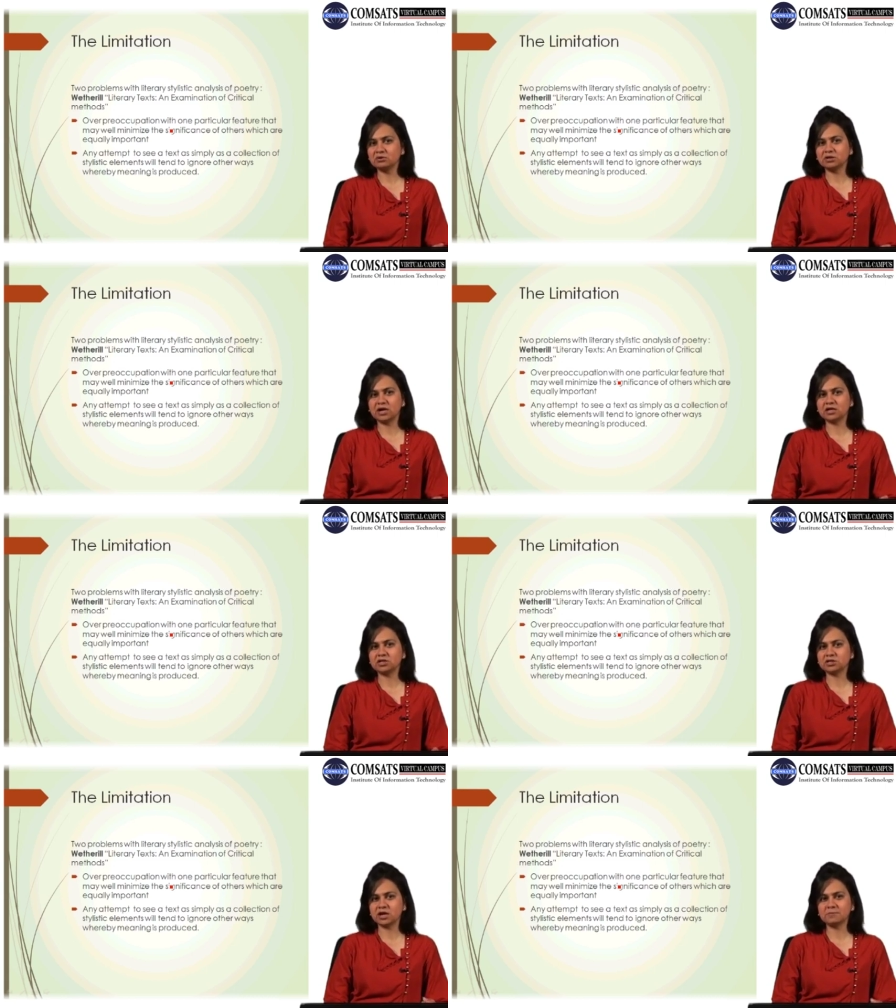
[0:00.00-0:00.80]
or
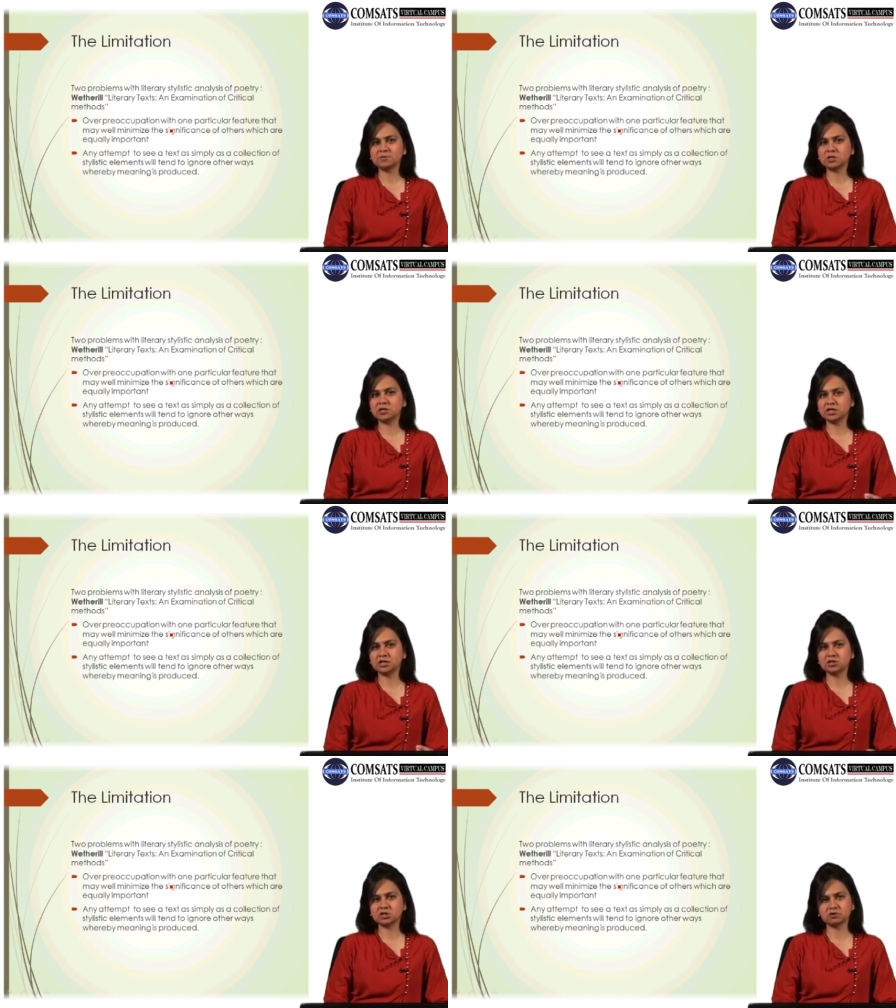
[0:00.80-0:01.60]
that is capturing the
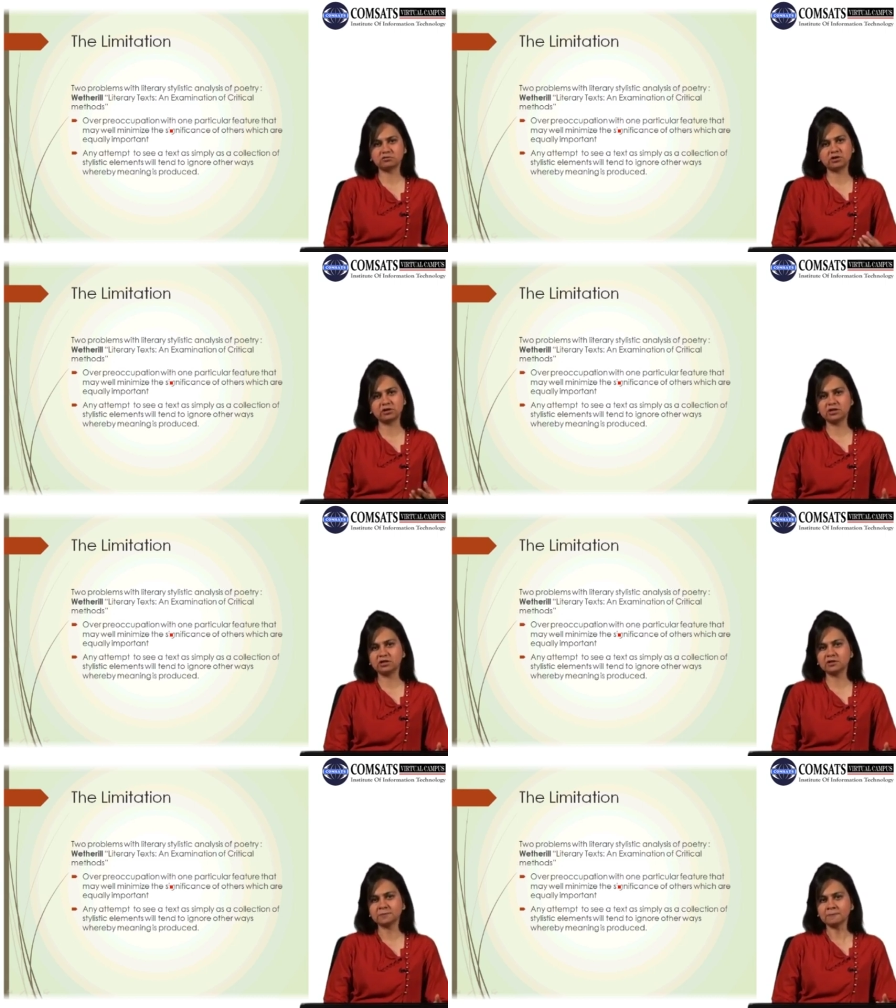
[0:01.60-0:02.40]
attention of the
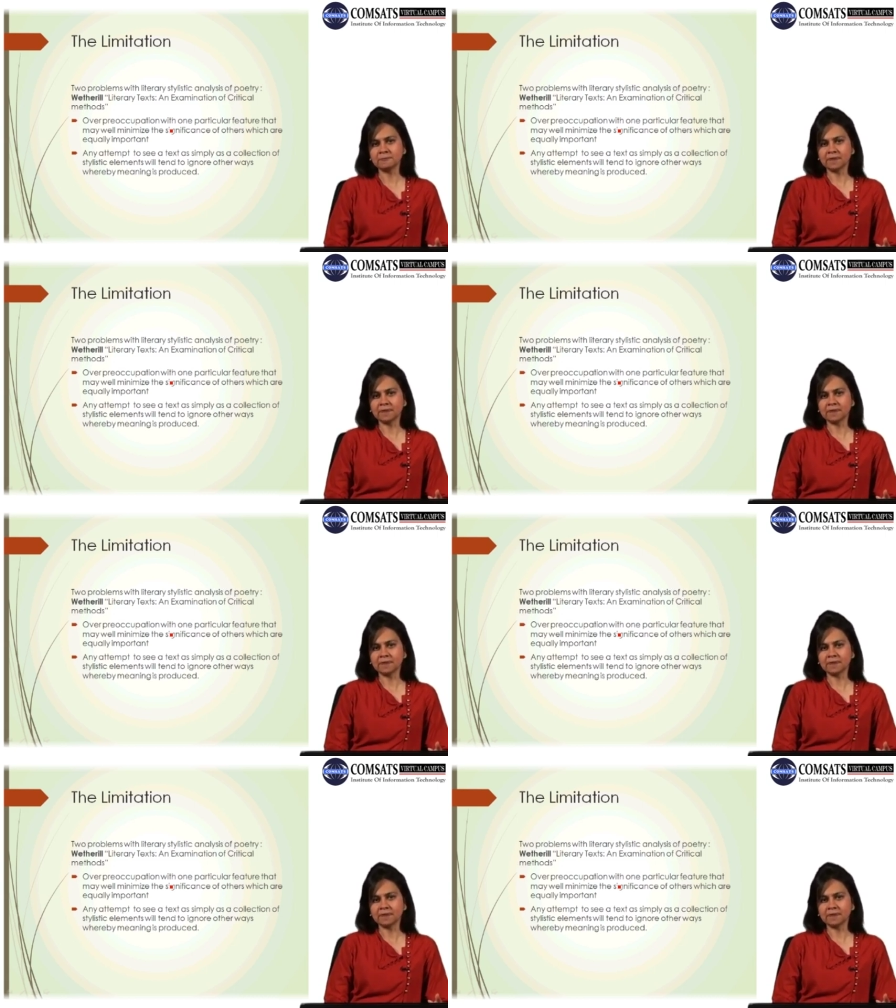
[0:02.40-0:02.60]
reader